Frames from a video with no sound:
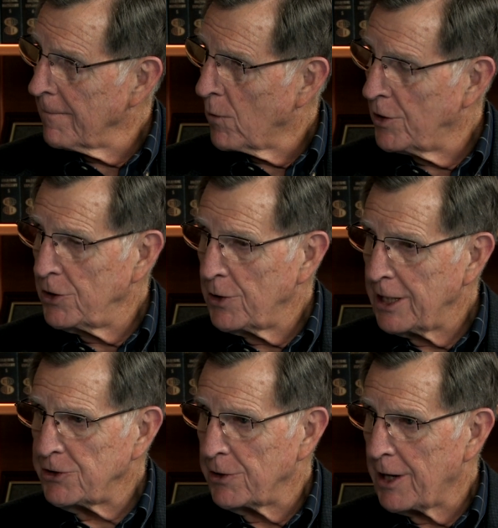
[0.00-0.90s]
when do you
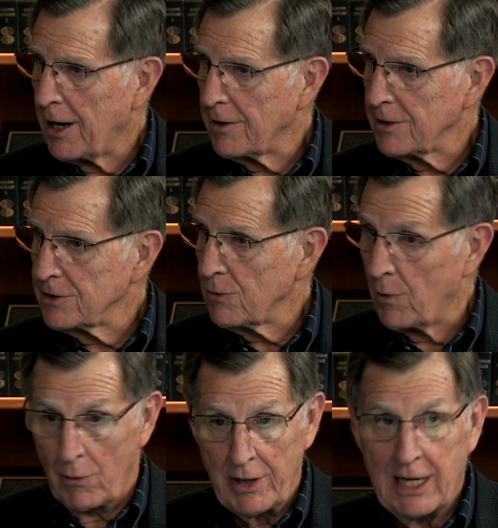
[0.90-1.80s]
get your inheritance?
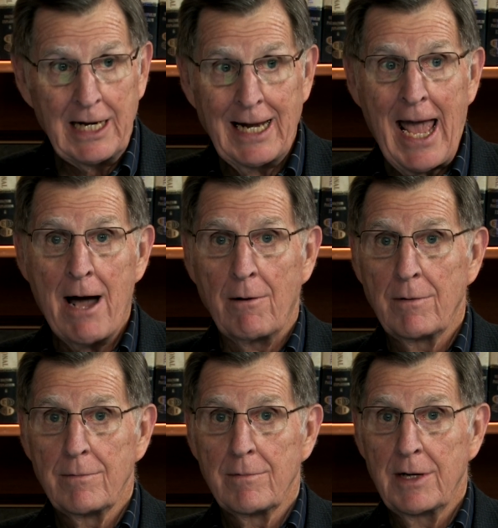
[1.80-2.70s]
Well, we get it now.
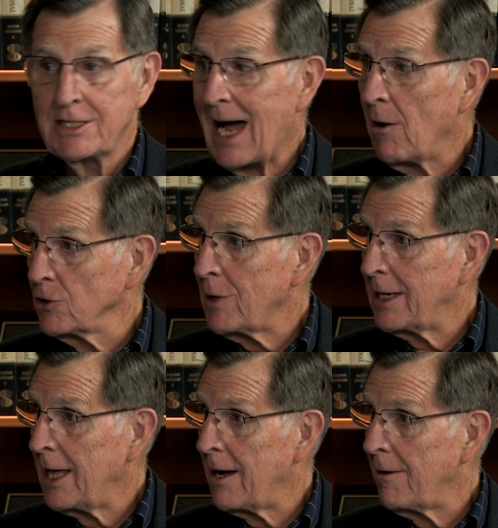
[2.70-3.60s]
It's ours you, right now. You